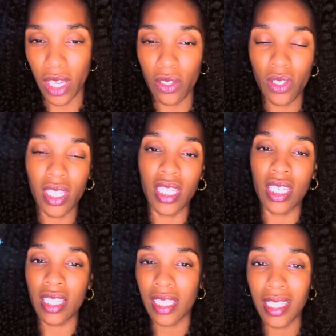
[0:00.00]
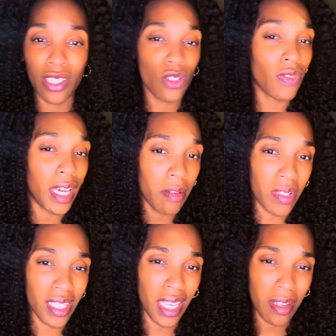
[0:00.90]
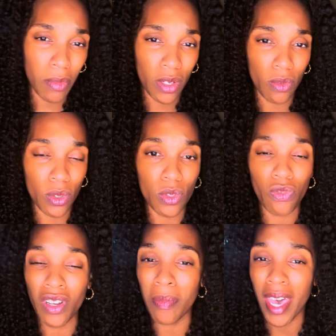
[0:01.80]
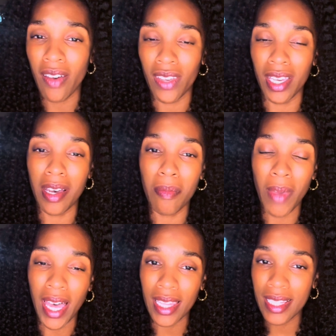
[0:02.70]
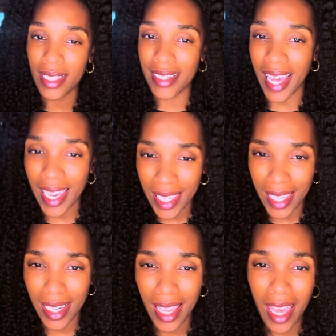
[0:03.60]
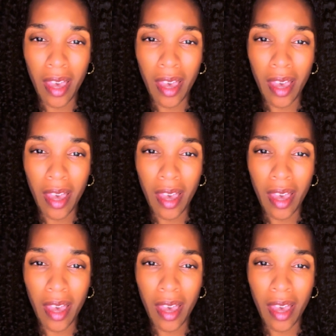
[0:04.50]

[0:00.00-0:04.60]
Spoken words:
Now, you can easily get your vitamins and minerals from having a balanced diet,